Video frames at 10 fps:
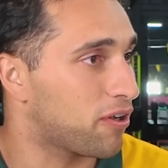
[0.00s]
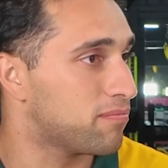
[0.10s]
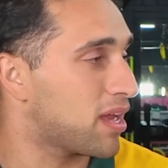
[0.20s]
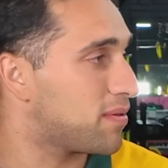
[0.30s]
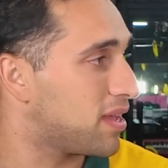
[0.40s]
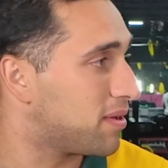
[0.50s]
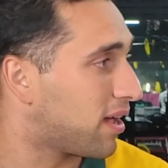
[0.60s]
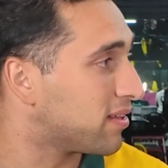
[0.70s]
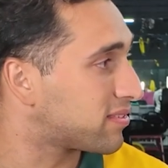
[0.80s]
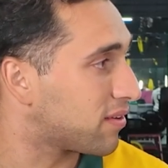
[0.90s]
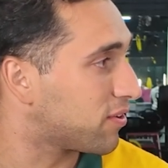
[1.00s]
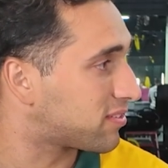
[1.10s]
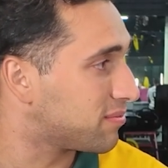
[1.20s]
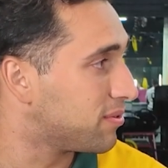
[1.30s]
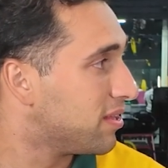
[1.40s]
from. Maybe him and Hunter have
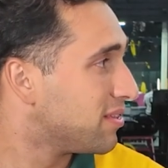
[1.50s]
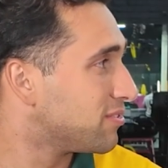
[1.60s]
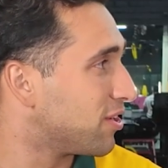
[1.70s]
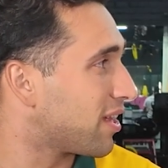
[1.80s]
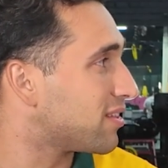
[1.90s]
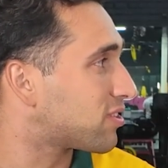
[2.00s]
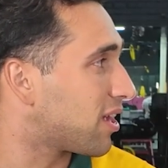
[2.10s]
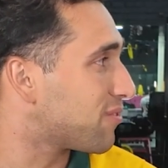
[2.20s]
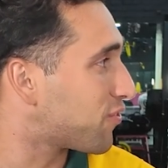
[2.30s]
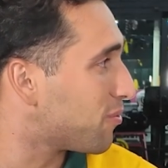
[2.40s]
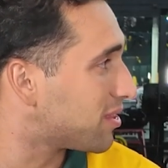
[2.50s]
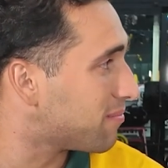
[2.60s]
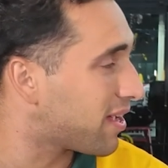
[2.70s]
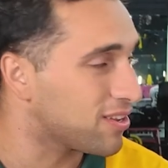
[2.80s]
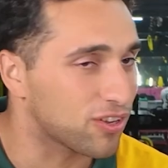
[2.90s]
got some, inside info with the
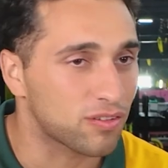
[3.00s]
managers.